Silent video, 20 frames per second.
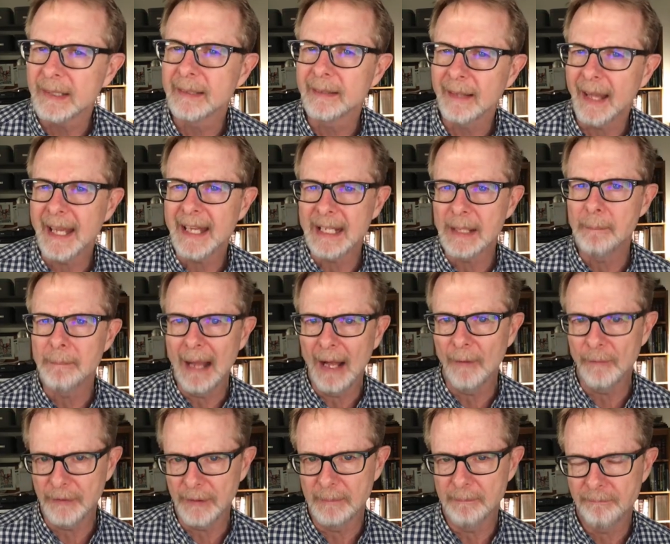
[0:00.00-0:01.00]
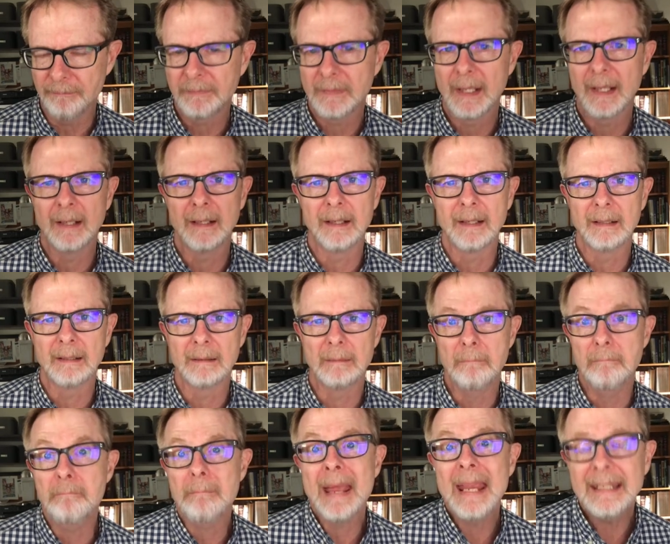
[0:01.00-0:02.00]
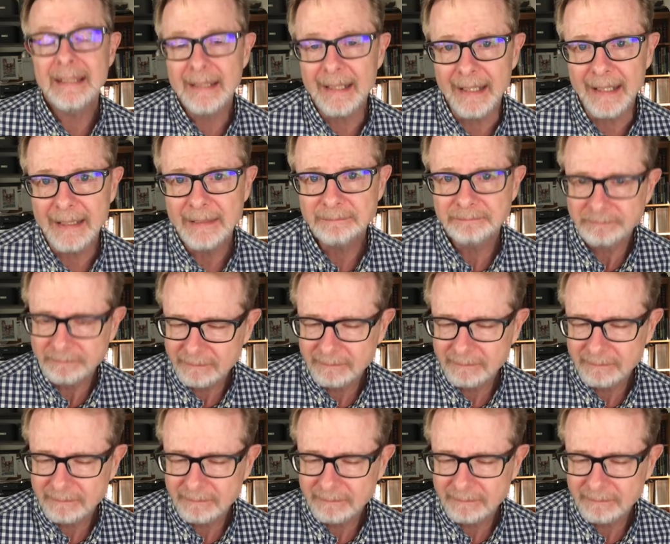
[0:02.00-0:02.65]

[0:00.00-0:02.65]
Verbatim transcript: like about them. Uh, mainly,